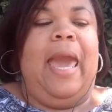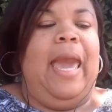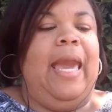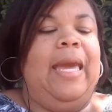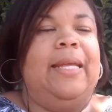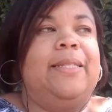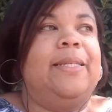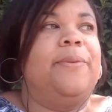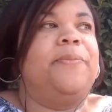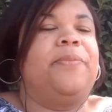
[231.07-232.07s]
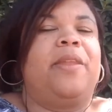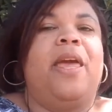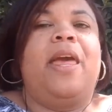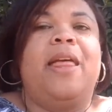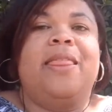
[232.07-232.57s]
And
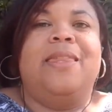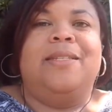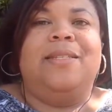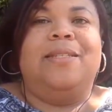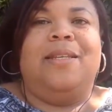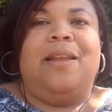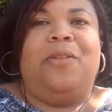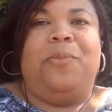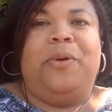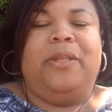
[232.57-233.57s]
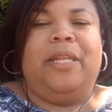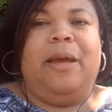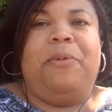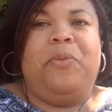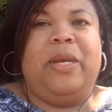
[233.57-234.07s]
this is another book that
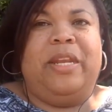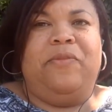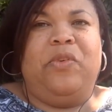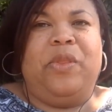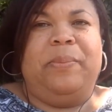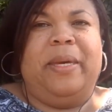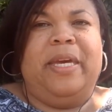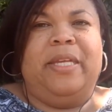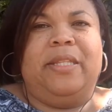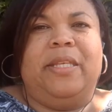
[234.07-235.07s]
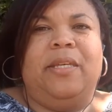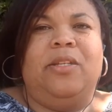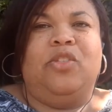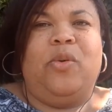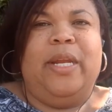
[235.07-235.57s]
I've been reading for the month
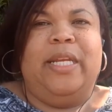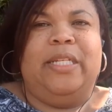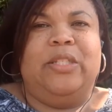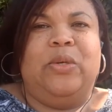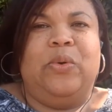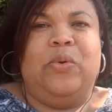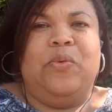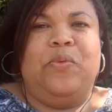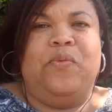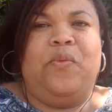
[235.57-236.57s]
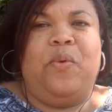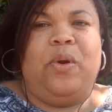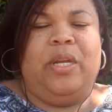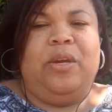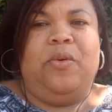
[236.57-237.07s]
Training School for
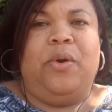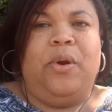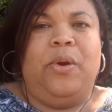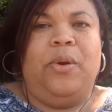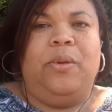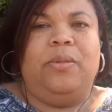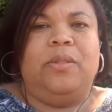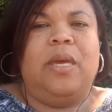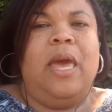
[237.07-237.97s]
Negro Girls.